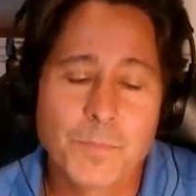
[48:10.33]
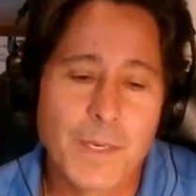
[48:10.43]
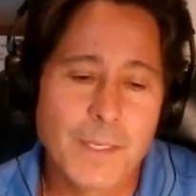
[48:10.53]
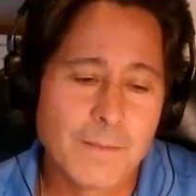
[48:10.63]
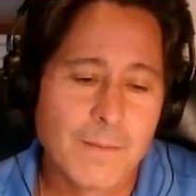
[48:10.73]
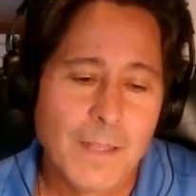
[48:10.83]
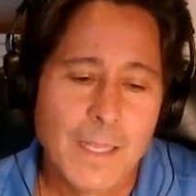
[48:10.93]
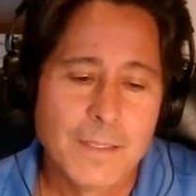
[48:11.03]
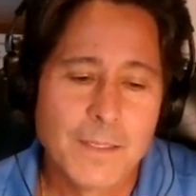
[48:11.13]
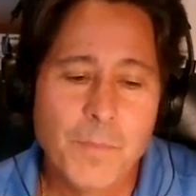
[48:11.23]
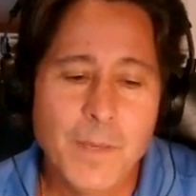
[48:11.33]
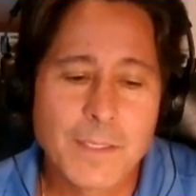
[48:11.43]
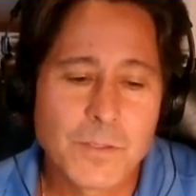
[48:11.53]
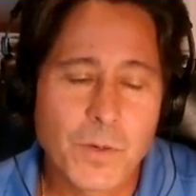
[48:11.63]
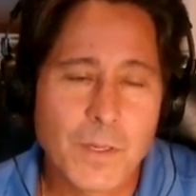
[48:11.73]
But to me,
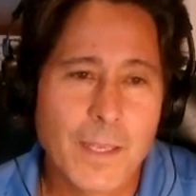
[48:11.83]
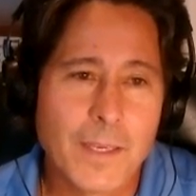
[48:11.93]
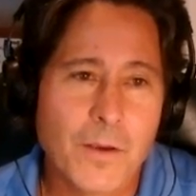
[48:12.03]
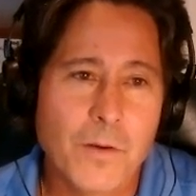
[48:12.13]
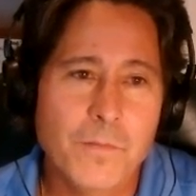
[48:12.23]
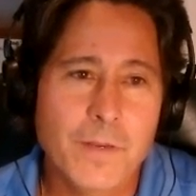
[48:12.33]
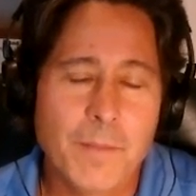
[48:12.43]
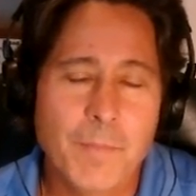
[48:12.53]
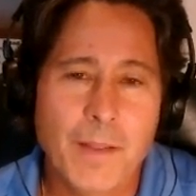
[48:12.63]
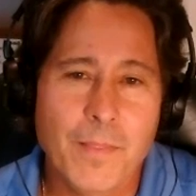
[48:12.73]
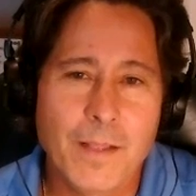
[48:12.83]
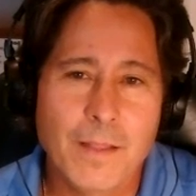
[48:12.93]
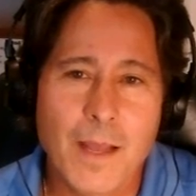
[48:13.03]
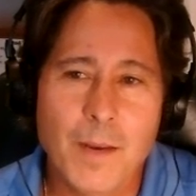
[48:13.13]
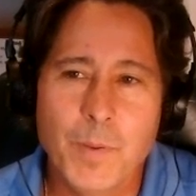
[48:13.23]
it's sort of like COVID. I mean, I think a
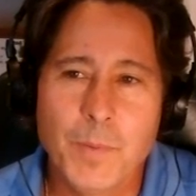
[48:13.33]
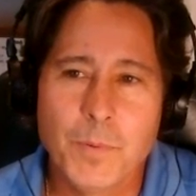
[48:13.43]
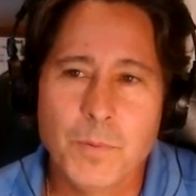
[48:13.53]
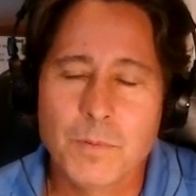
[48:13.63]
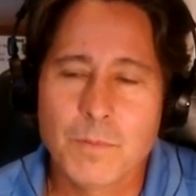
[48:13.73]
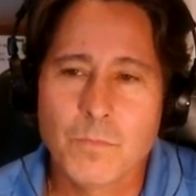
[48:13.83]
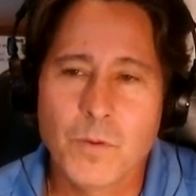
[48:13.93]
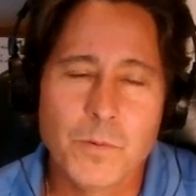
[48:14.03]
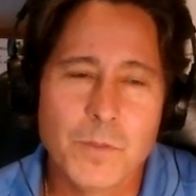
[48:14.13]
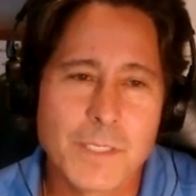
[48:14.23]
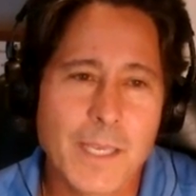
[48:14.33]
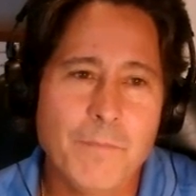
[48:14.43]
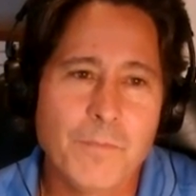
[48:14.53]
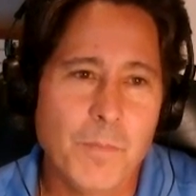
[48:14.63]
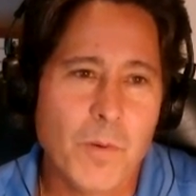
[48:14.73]
lot of people want to
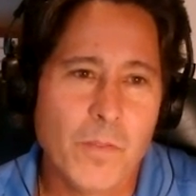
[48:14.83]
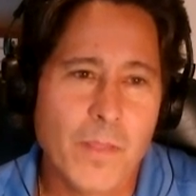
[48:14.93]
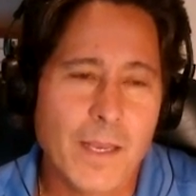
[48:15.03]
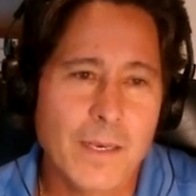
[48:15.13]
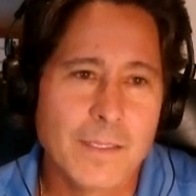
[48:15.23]
escape from all that.